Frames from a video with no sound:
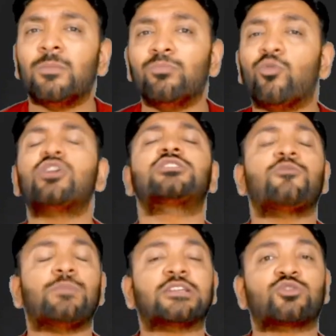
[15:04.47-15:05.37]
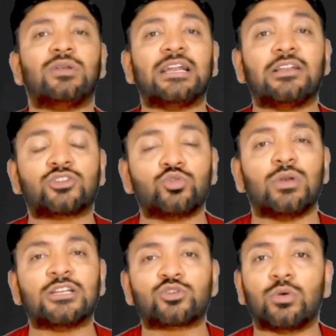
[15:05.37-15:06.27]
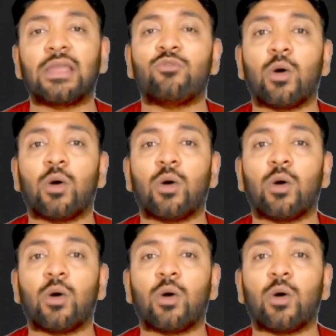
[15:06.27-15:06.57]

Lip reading: Most of my students today